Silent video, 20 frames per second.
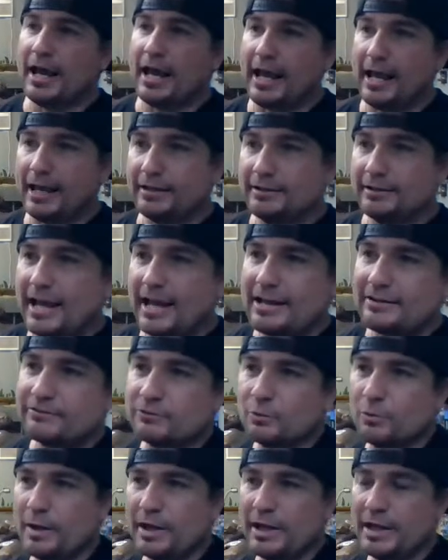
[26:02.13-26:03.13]
and that's
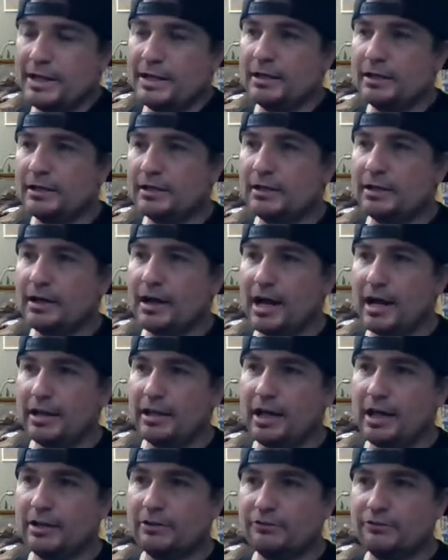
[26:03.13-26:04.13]
the way
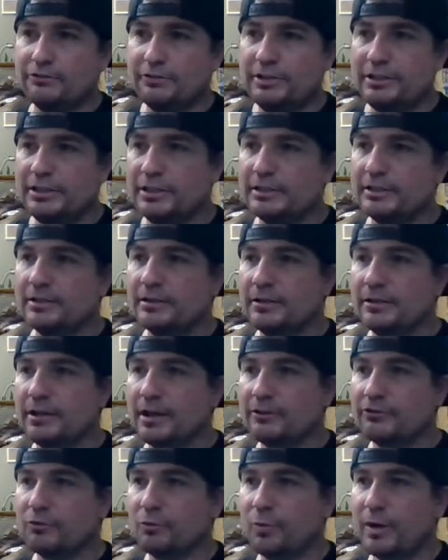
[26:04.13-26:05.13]
I see it.
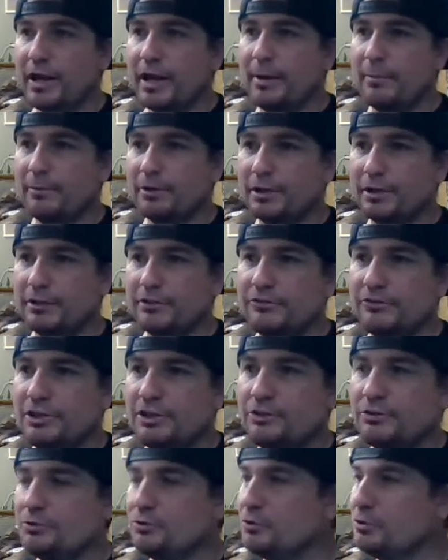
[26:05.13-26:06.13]
That's the way I'm going to
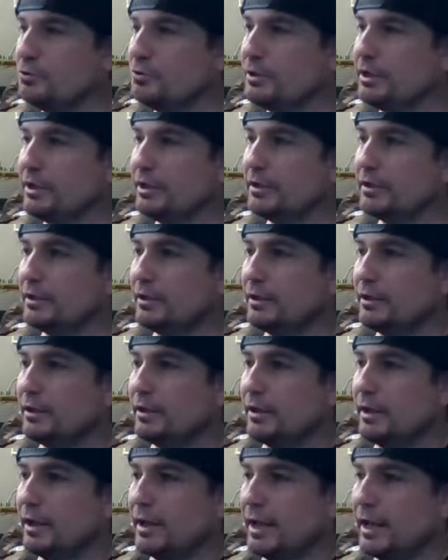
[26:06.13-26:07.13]
continue doing it,
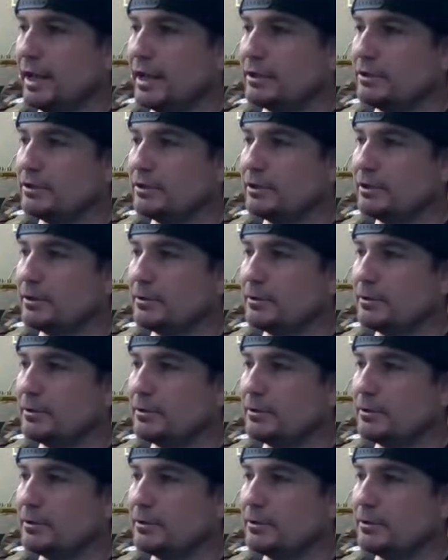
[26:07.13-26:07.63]
and